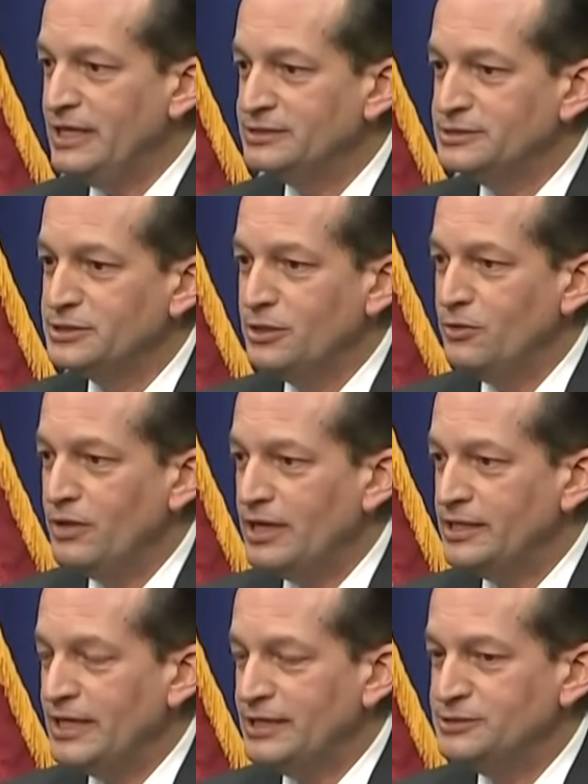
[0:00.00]
and so
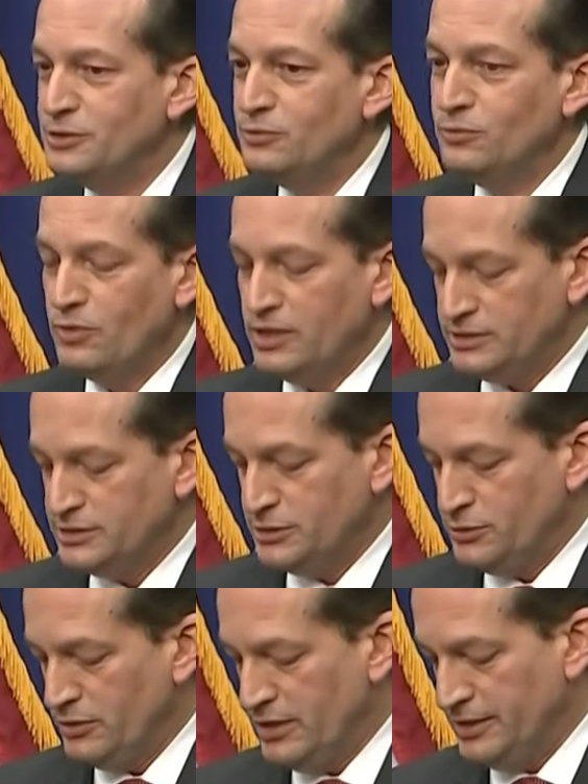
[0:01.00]
I don't want
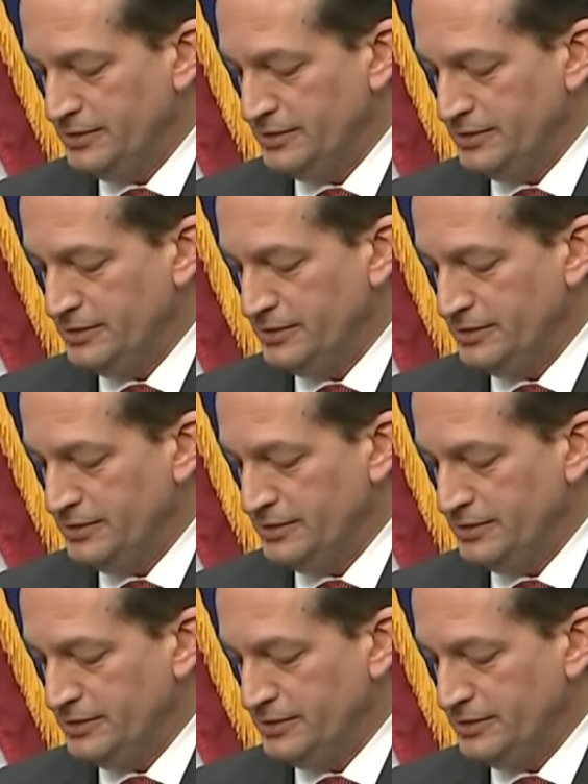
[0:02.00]
to